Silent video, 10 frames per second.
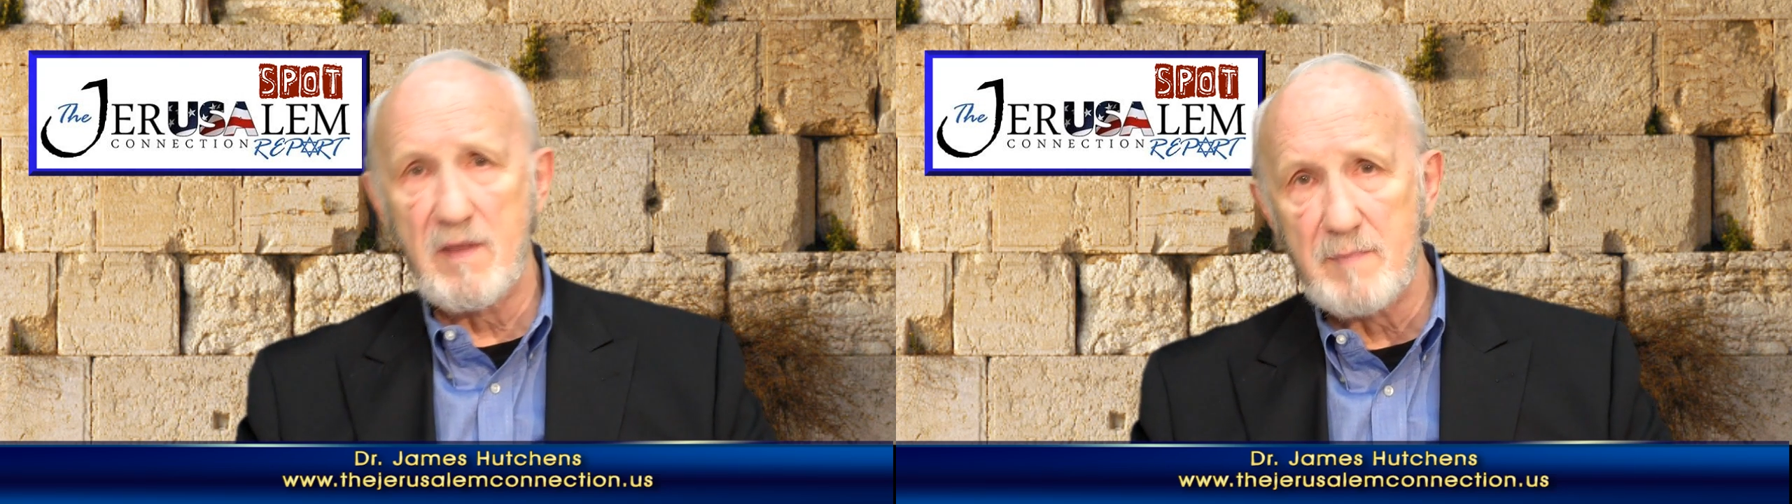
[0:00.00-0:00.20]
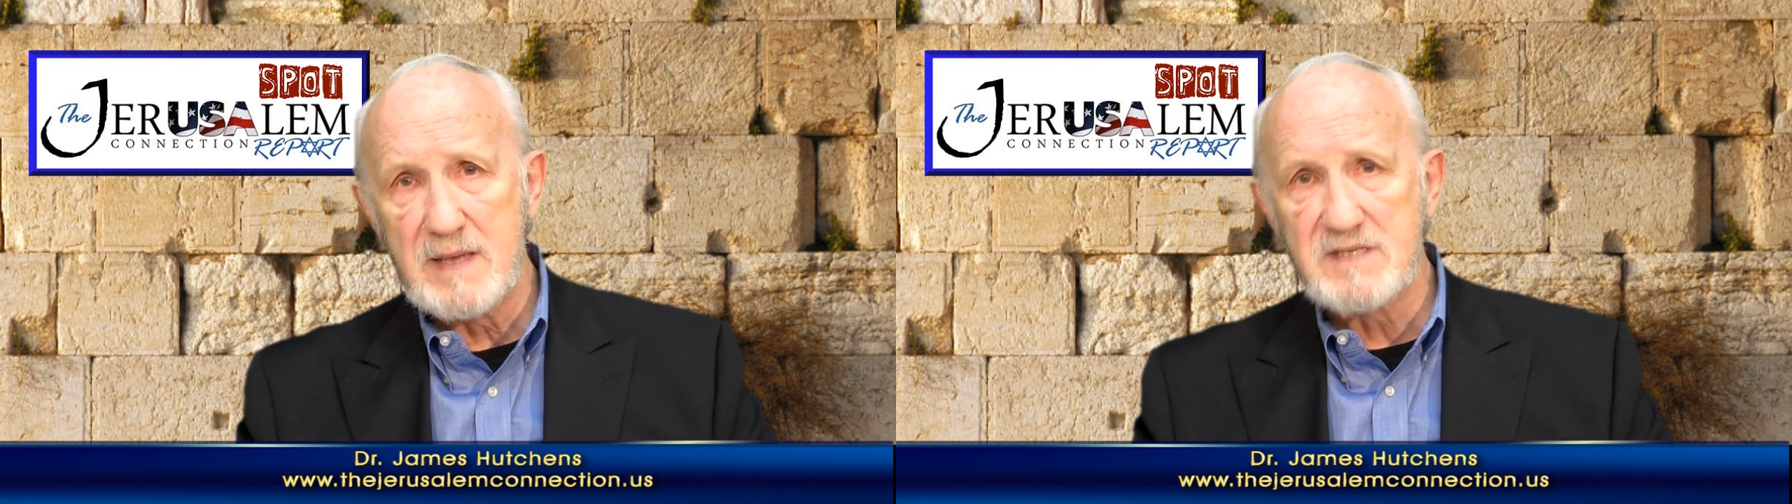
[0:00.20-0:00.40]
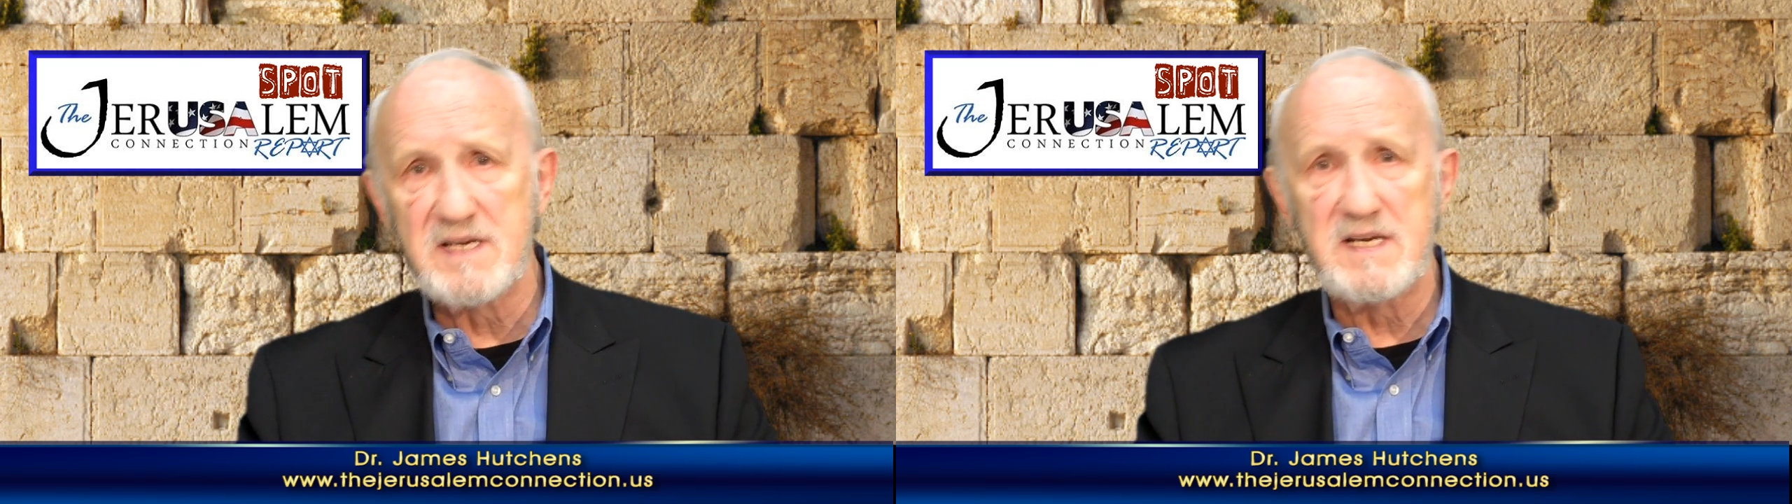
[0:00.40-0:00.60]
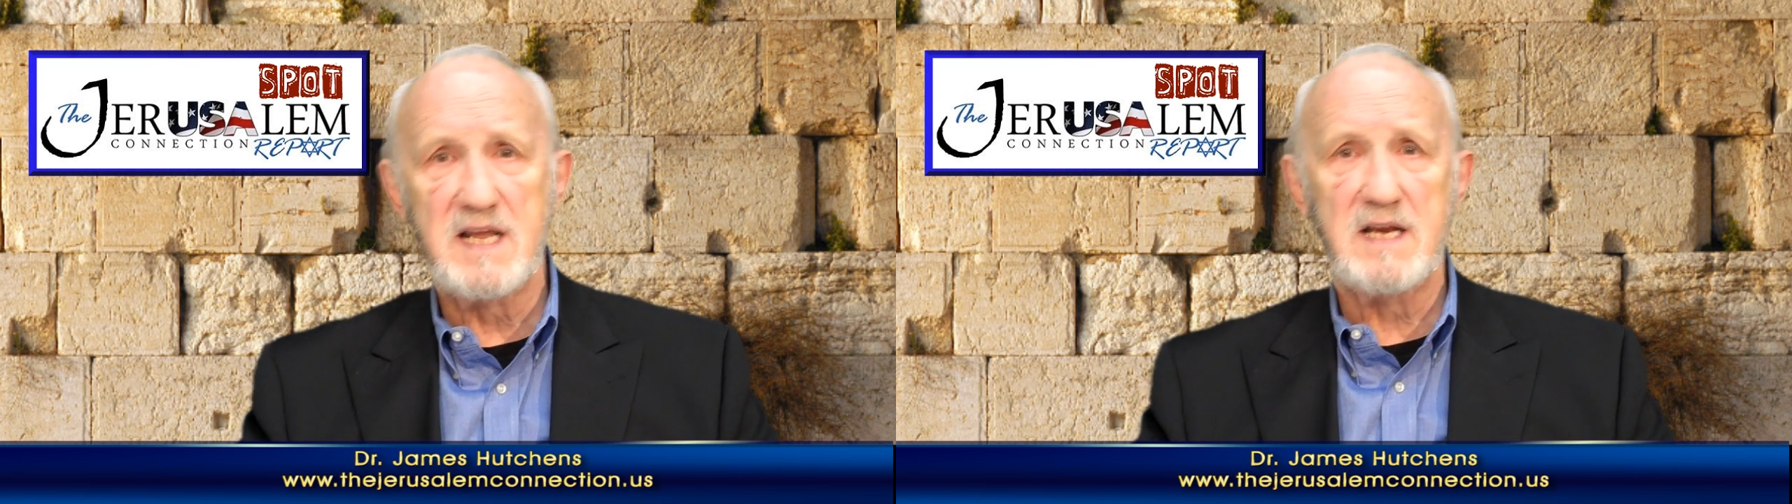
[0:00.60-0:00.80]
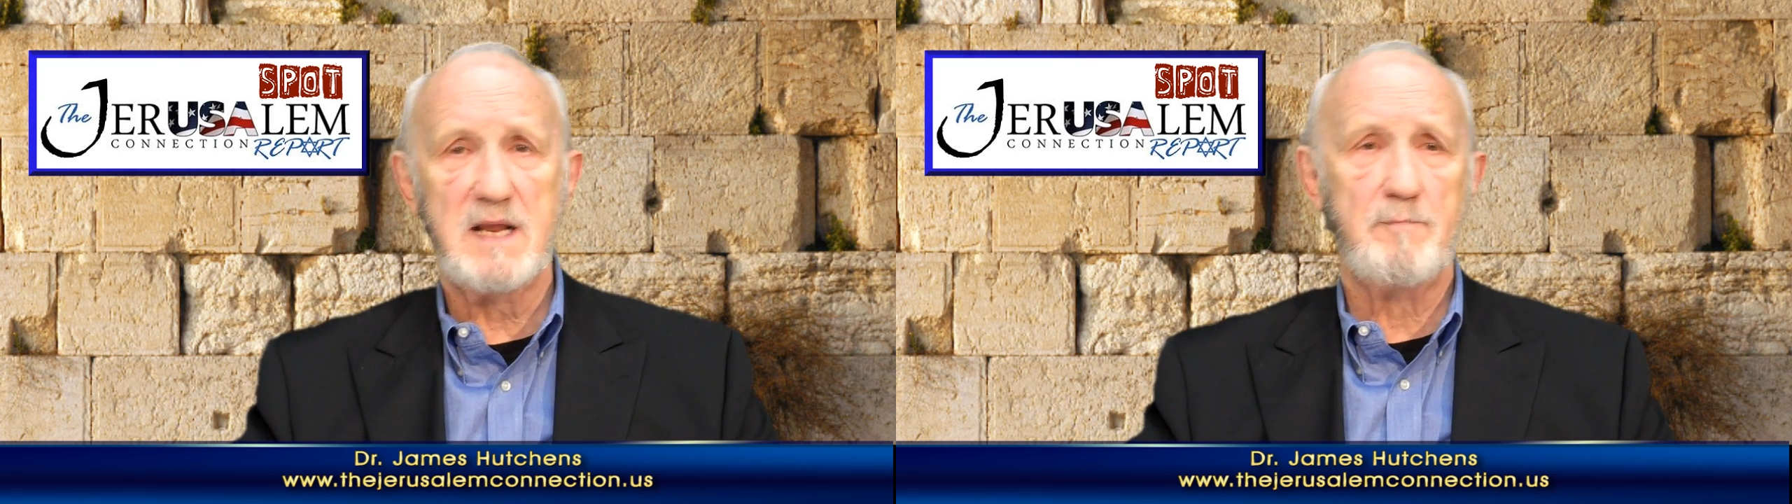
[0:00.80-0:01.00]
the
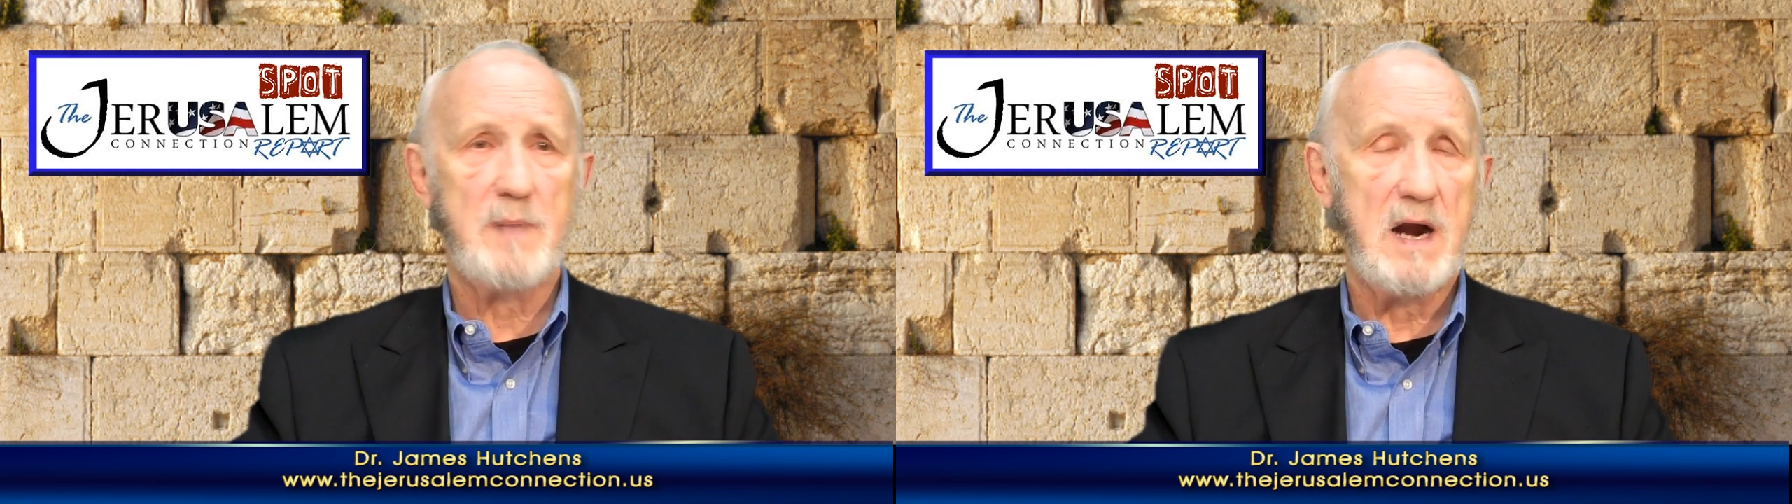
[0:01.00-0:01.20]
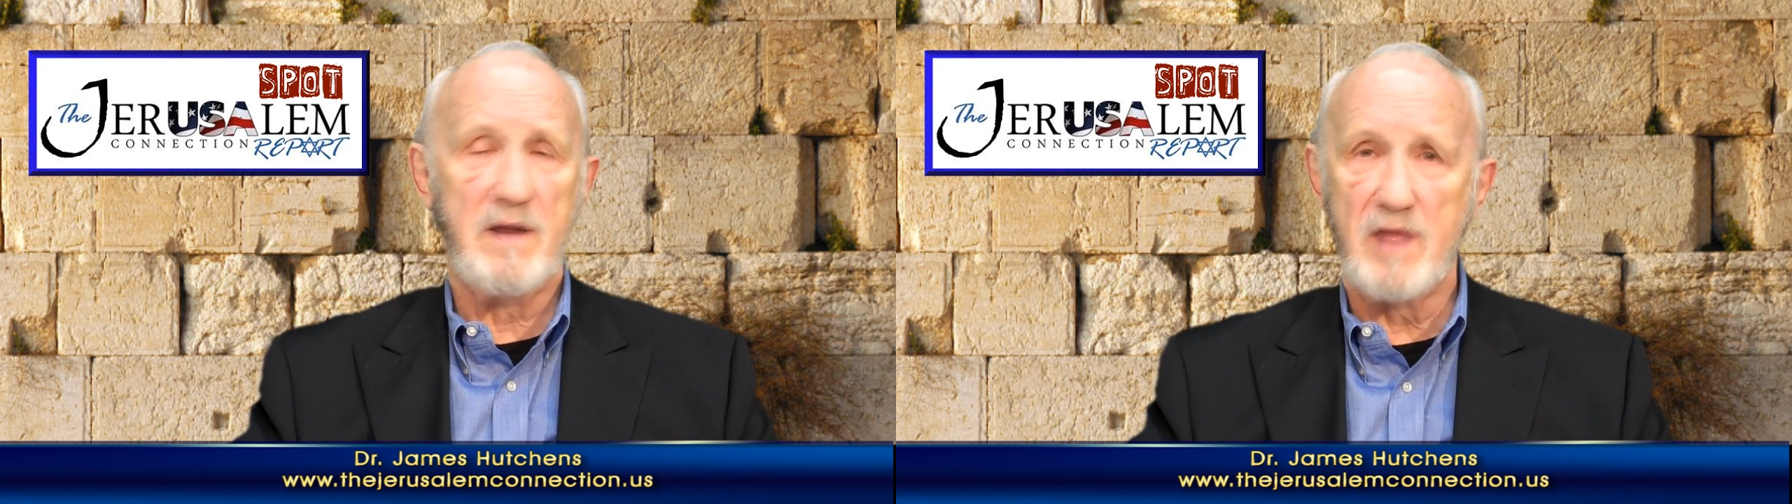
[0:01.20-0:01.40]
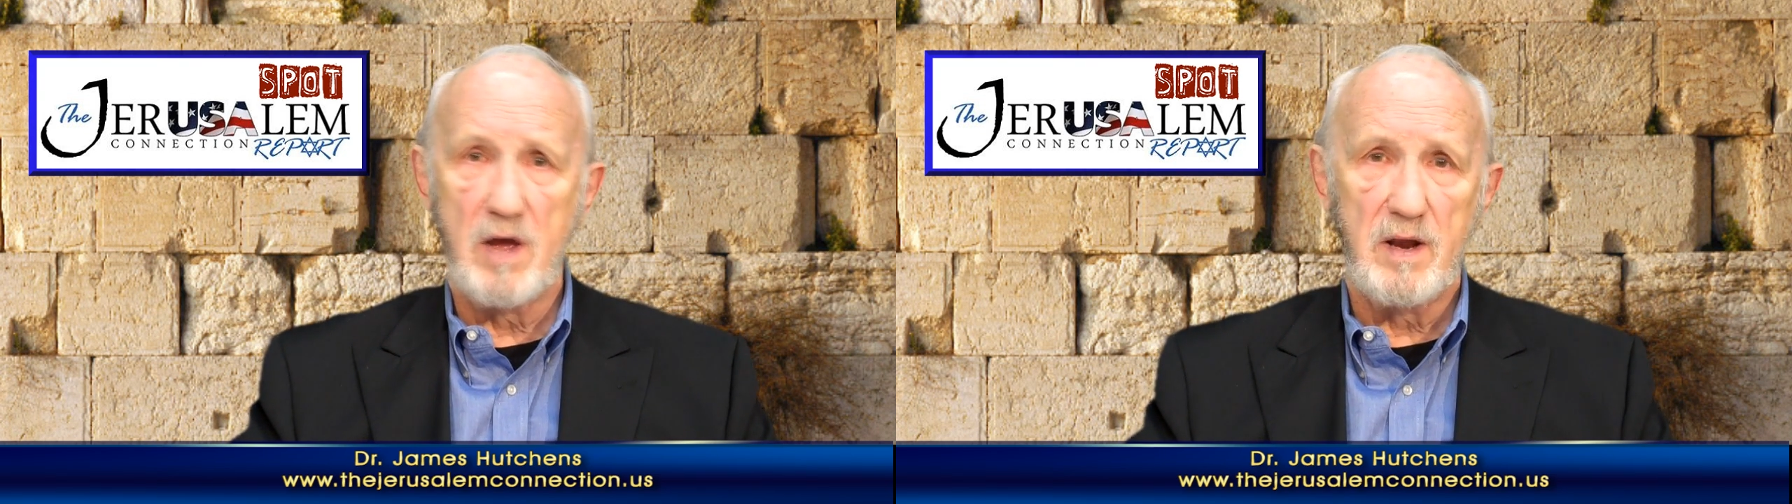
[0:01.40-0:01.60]
Byzantine Empire,